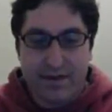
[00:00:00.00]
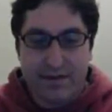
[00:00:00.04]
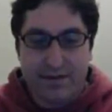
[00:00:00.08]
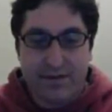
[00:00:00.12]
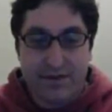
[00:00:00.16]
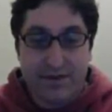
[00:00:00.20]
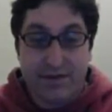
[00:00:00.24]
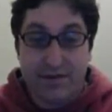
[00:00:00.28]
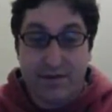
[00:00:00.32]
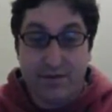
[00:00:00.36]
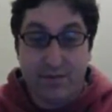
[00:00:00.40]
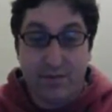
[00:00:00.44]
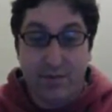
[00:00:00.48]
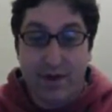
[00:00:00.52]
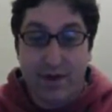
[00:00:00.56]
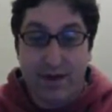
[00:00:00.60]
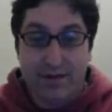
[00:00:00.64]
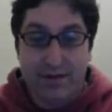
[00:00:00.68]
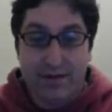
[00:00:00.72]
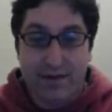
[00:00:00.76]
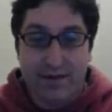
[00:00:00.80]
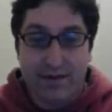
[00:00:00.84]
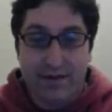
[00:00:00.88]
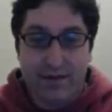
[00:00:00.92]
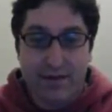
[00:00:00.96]
I just do
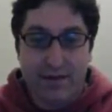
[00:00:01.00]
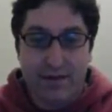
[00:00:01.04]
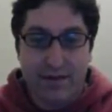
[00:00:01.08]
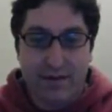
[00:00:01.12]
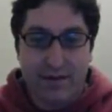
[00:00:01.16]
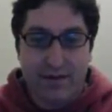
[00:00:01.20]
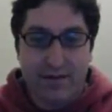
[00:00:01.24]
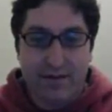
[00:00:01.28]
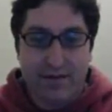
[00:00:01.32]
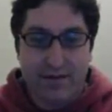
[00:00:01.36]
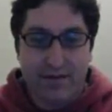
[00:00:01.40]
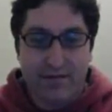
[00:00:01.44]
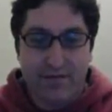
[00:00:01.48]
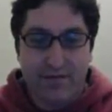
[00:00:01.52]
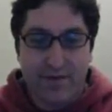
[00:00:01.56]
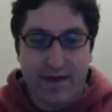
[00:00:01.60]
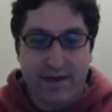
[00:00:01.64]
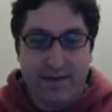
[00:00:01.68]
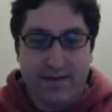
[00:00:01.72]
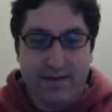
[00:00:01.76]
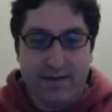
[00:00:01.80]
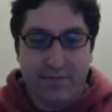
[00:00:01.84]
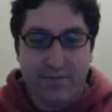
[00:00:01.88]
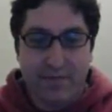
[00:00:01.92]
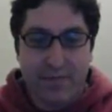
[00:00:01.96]
1 then,
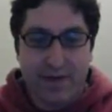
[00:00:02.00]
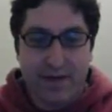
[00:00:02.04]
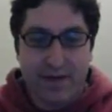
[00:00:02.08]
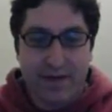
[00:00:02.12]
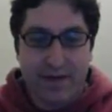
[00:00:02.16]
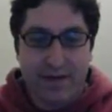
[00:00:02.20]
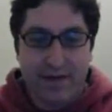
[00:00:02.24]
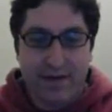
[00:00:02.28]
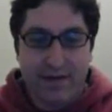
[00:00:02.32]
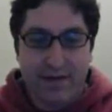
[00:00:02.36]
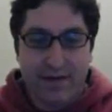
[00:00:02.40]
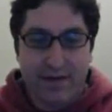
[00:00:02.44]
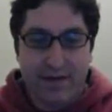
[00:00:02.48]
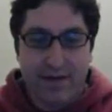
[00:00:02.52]
divided by